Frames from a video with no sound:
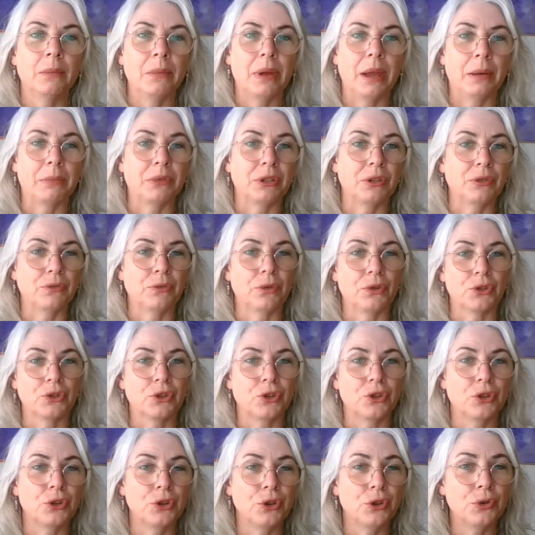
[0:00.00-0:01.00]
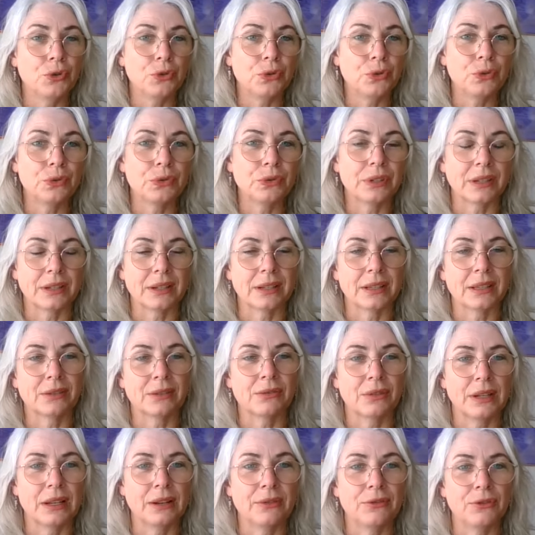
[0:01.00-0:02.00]
perhaps you've watched the news and
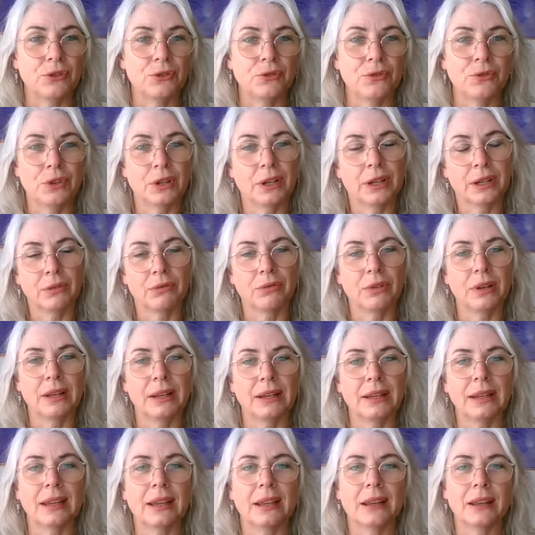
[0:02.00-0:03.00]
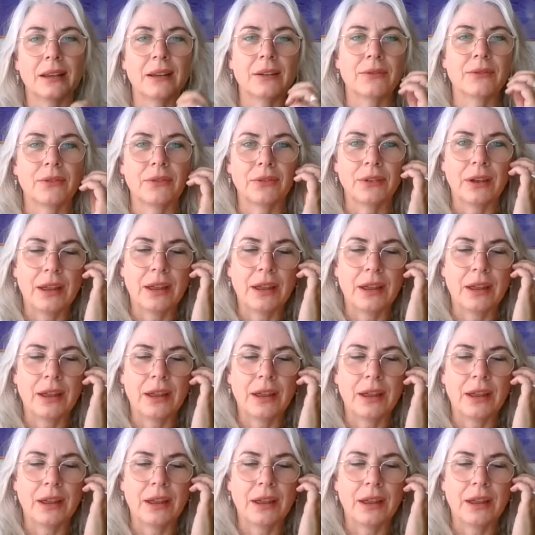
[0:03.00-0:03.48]
it's left you feeling really negative.